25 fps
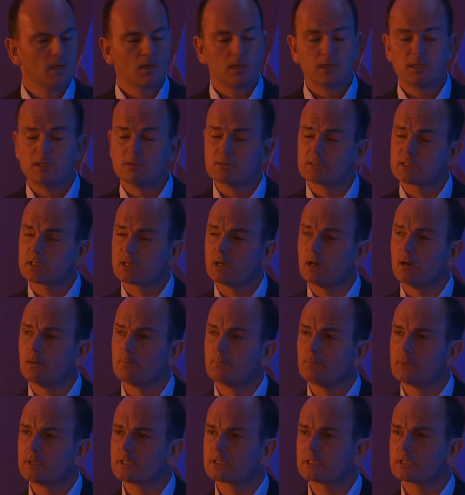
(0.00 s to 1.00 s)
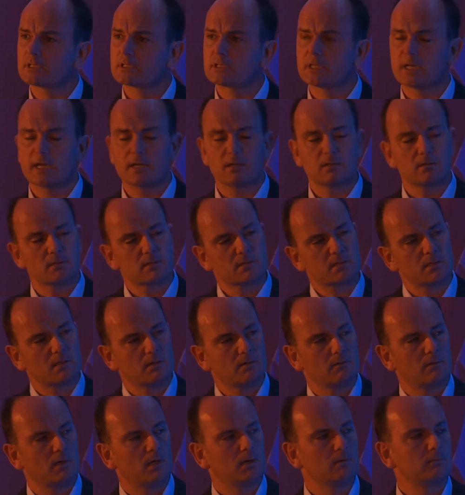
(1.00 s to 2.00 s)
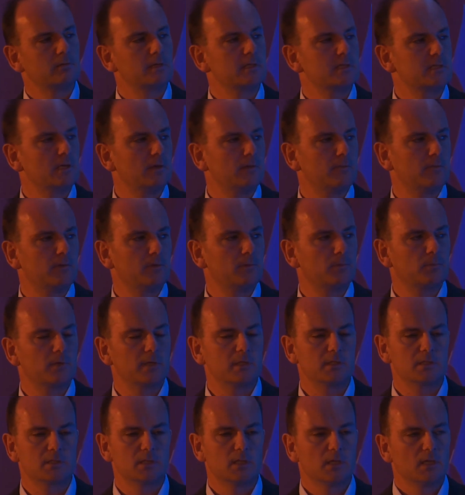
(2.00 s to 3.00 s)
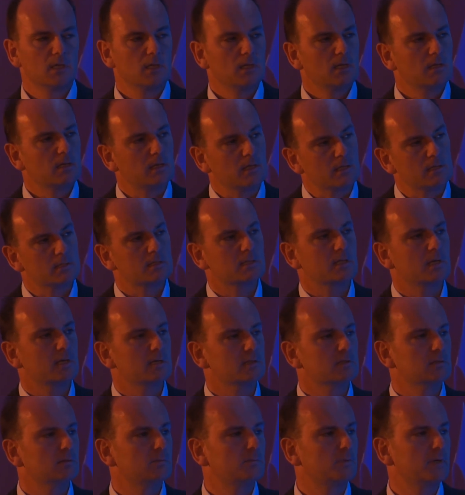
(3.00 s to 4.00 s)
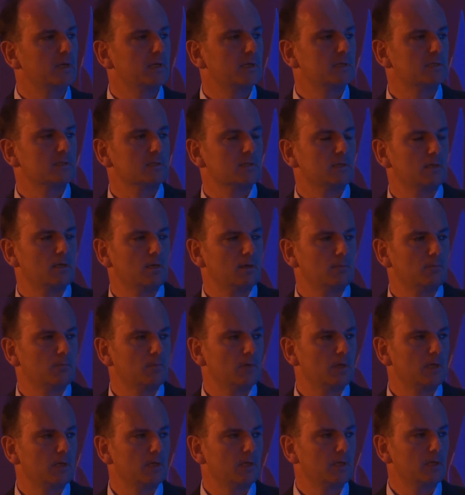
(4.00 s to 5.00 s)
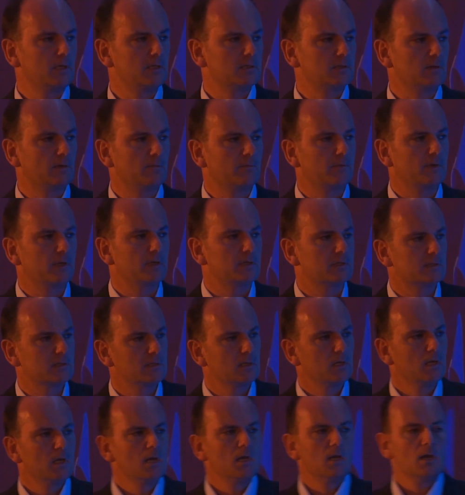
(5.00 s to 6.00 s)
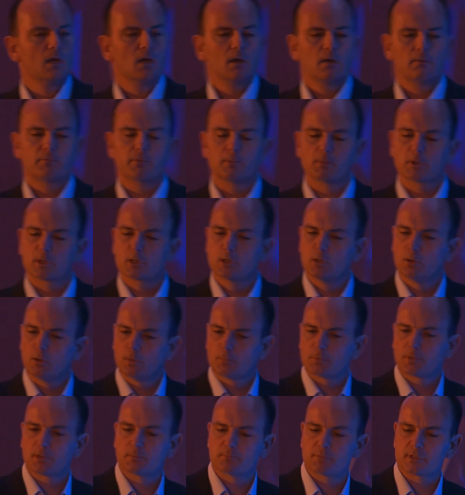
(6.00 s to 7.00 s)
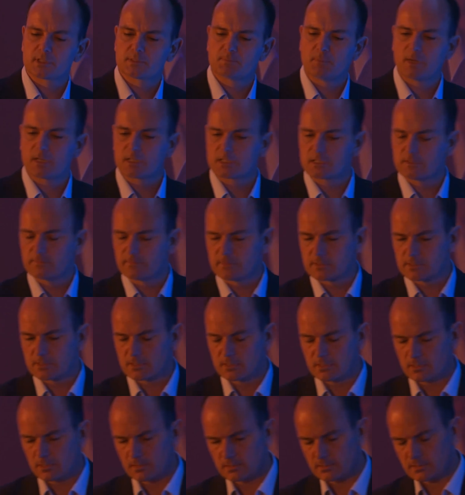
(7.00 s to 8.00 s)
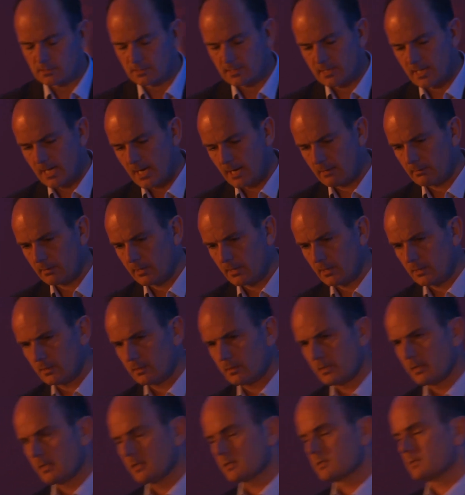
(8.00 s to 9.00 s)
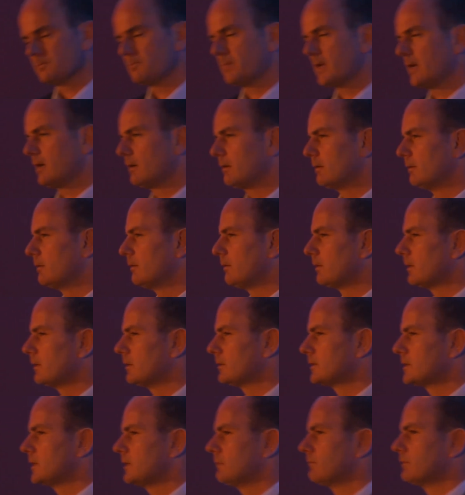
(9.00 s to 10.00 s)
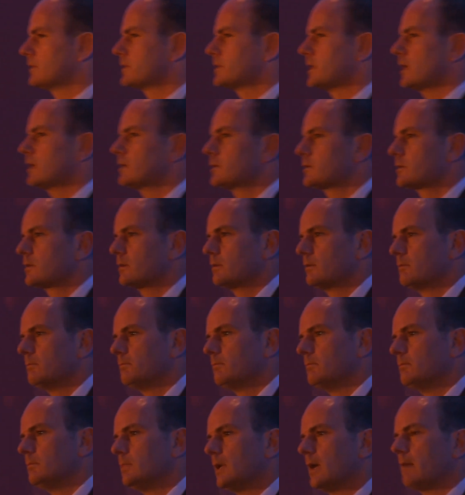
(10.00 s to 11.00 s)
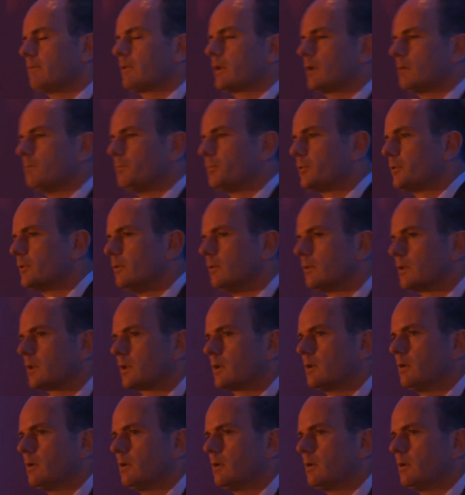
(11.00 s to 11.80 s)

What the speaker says: Using our business channels, our retail footprint, the international piece is obvious. From a corporate perspective, as a carrier, it's about loyalty, retention, having a broader